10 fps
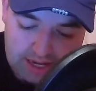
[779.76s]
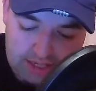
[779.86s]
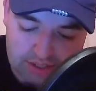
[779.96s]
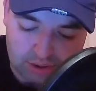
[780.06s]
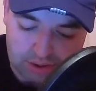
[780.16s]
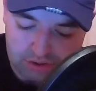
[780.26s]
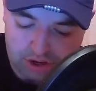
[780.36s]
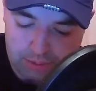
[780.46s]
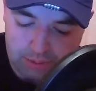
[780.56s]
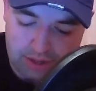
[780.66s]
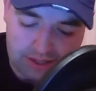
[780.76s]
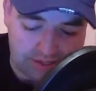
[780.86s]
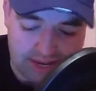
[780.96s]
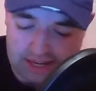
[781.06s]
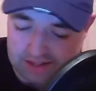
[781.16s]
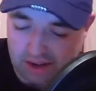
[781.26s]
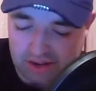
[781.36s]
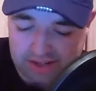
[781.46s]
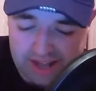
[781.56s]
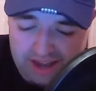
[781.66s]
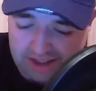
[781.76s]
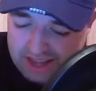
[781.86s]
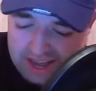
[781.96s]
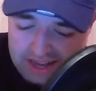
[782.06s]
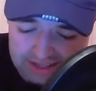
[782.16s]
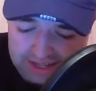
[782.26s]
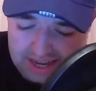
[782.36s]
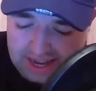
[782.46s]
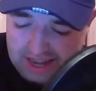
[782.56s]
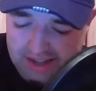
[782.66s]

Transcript: sort of trip. He stays all day. I can't see